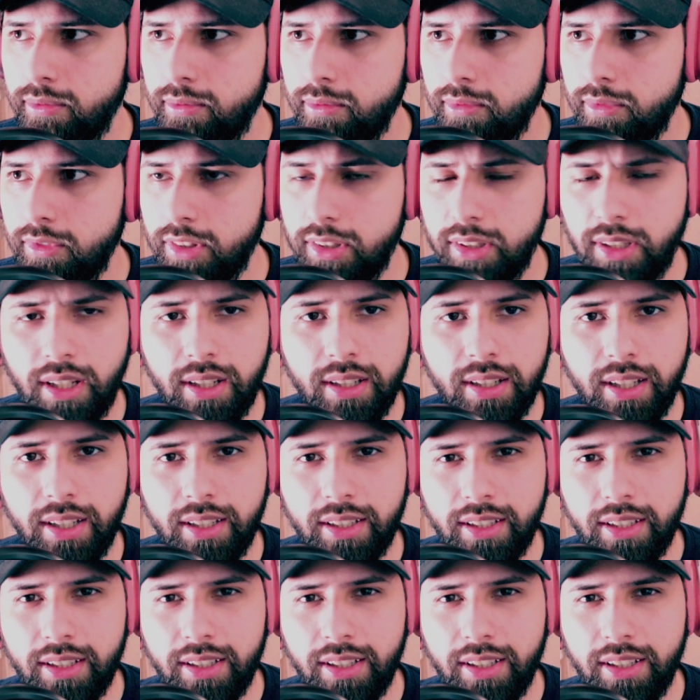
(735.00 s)
Is that
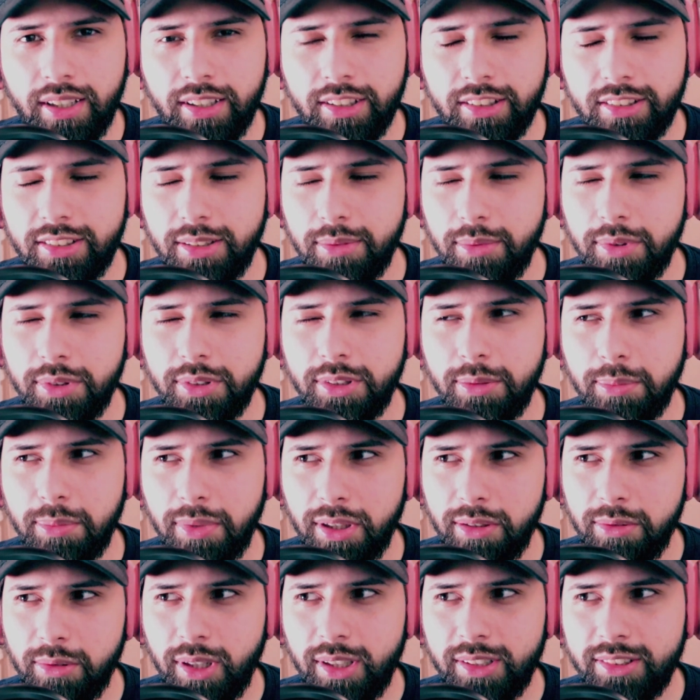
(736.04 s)
like uh similar to
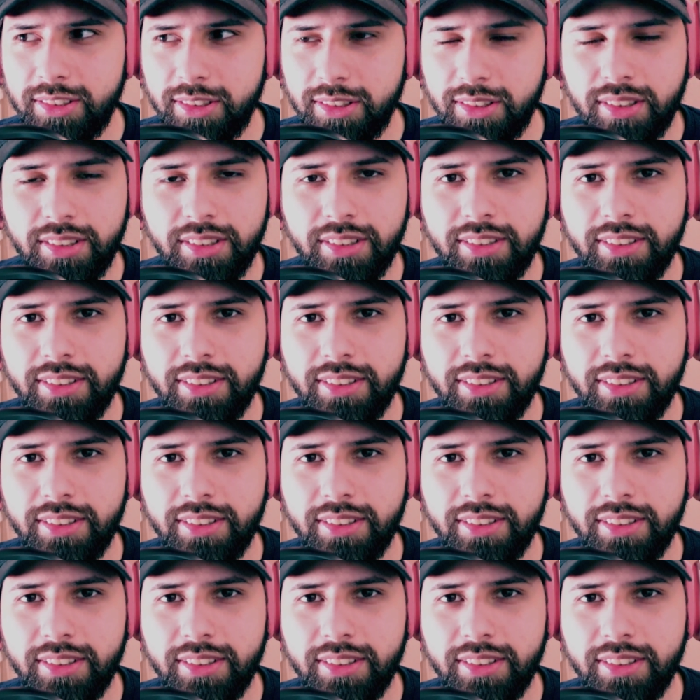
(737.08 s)
Budweiser,